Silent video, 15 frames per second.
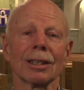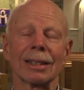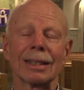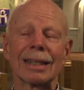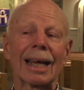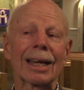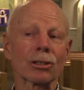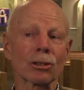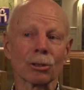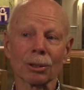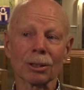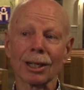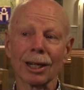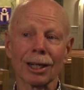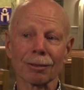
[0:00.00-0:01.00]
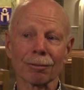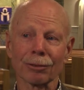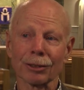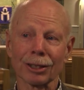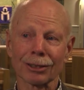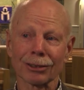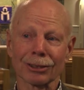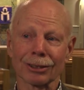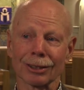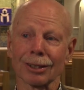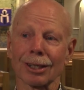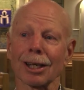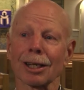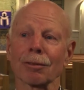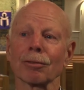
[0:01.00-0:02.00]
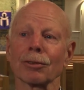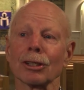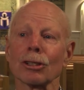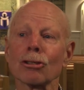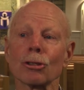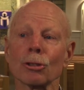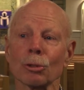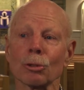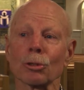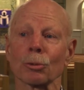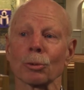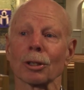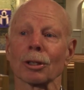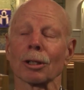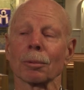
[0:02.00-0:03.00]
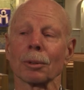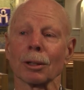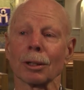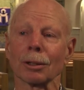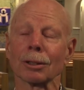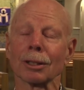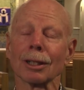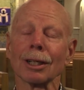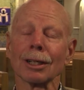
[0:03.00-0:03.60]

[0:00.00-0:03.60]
national conflict, a lot of issues around